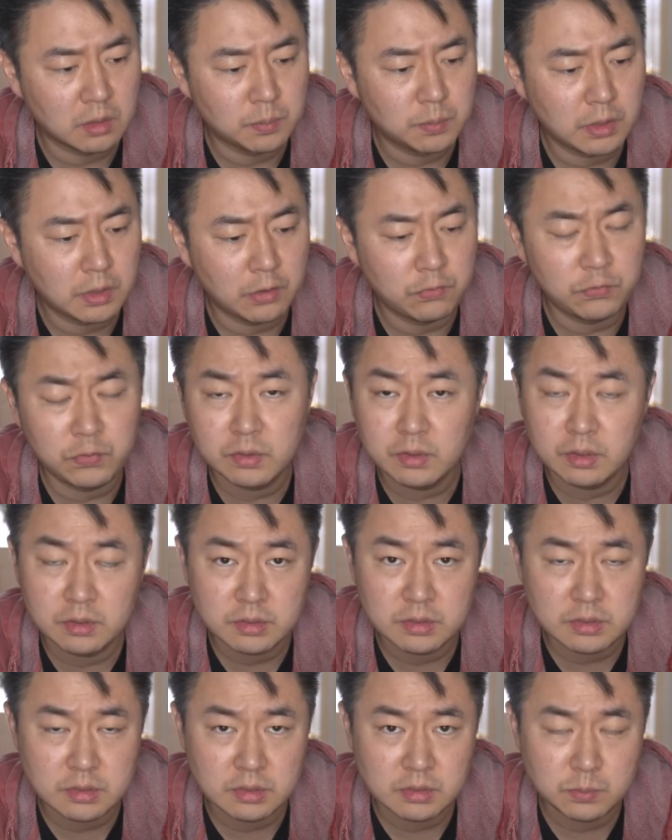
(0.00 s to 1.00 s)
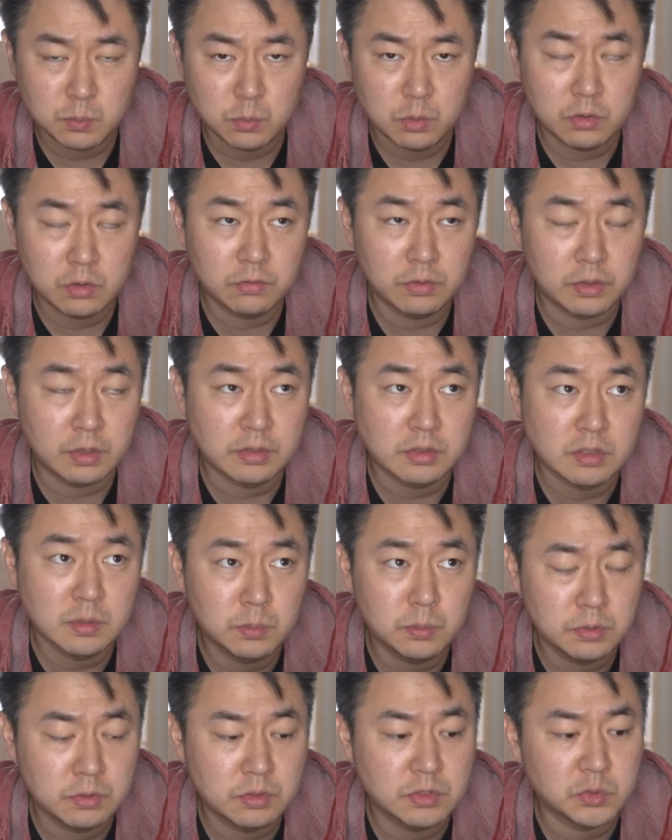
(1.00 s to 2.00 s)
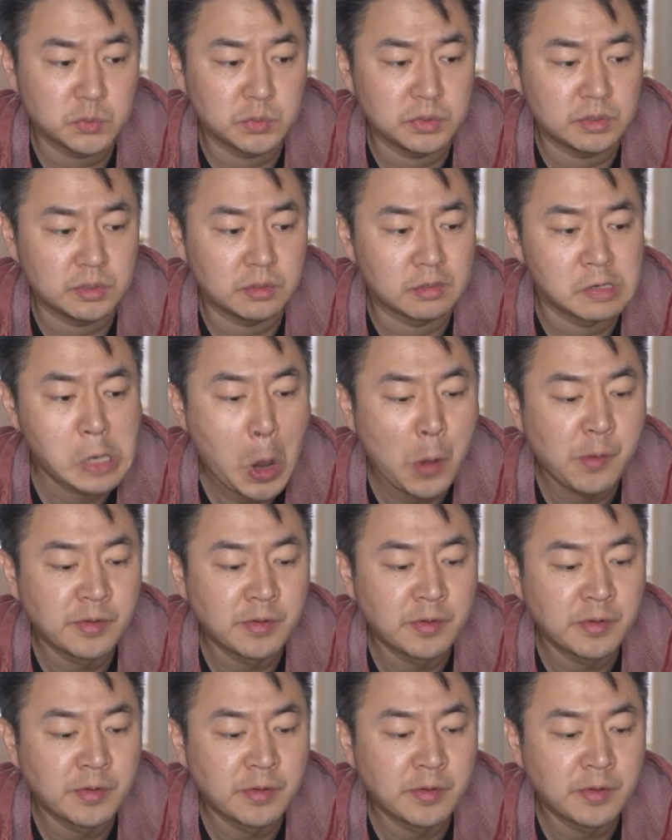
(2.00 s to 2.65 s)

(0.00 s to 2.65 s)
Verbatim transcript: But I feel like this is more of like a simpler, sweeter,